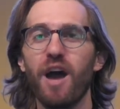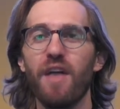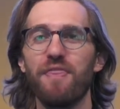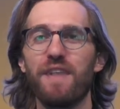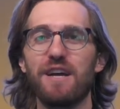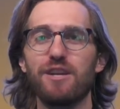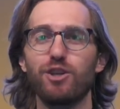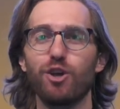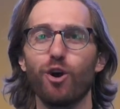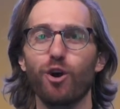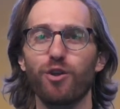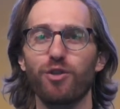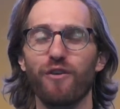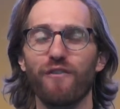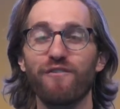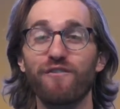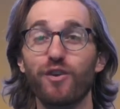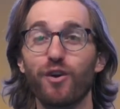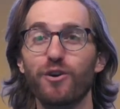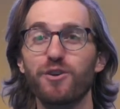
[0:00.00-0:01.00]
that took the
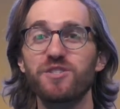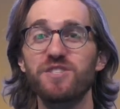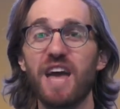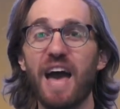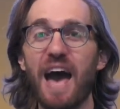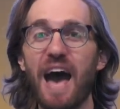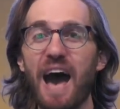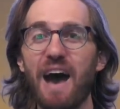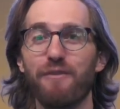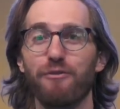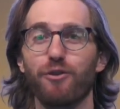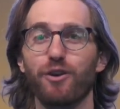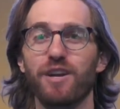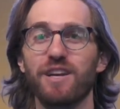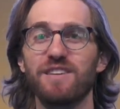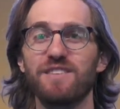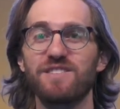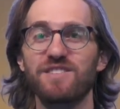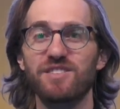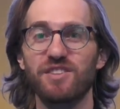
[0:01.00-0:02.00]
first
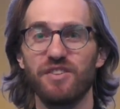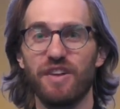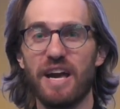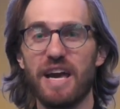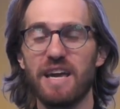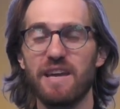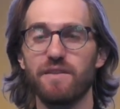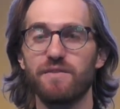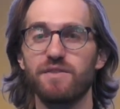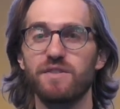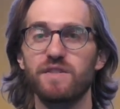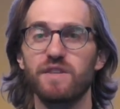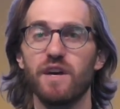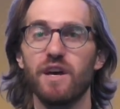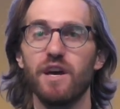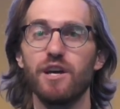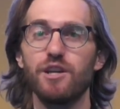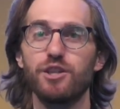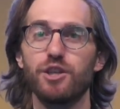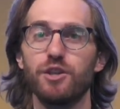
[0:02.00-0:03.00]
African slaves
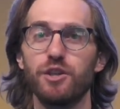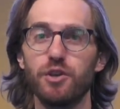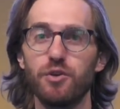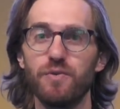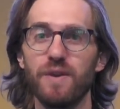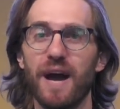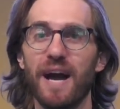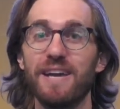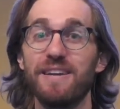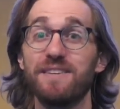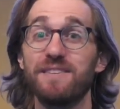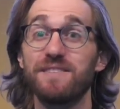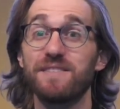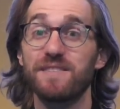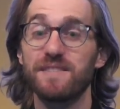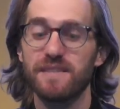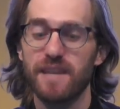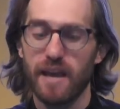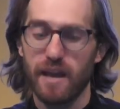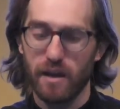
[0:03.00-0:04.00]
to the United
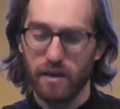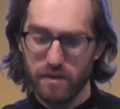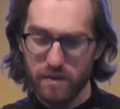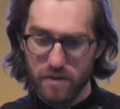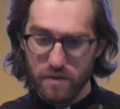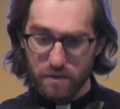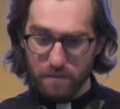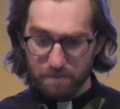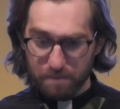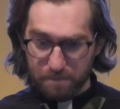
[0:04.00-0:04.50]
States.